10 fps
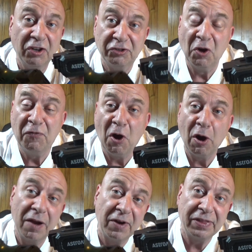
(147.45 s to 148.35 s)
So
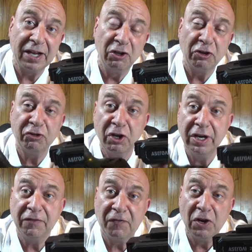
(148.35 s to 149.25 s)
far everything looks
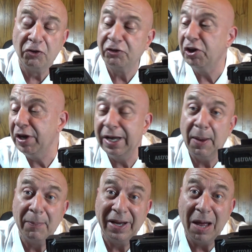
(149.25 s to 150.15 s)
good, feels good,
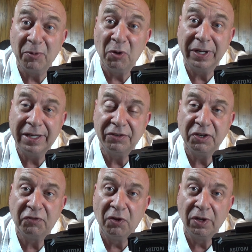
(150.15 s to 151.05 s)
but I'm going to get
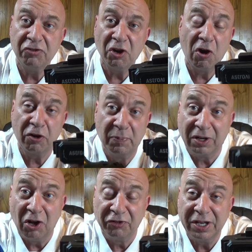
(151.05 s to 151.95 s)
this fully charged
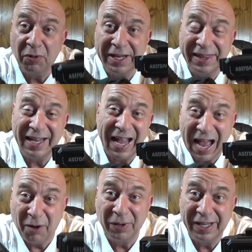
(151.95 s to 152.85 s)
because the only thing I
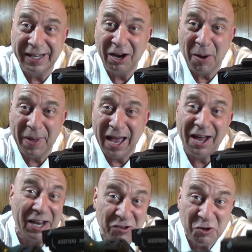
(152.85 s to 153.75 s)
really care
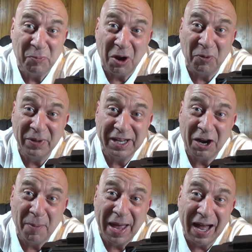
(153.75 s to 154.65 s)
about, and you probably care
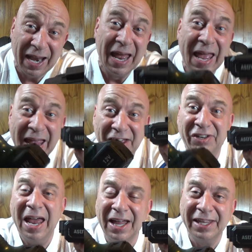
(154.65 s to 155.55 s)
about, is
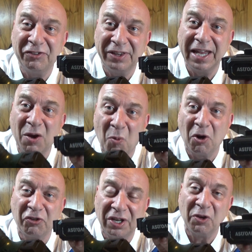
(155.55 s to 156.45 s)
how this thing
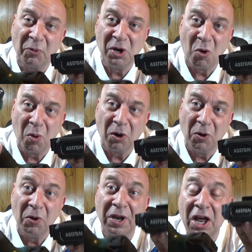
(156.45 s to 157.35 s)
works in the real
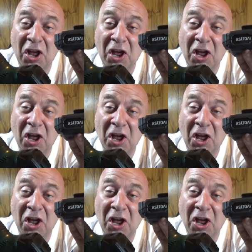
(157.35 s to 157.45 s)
world.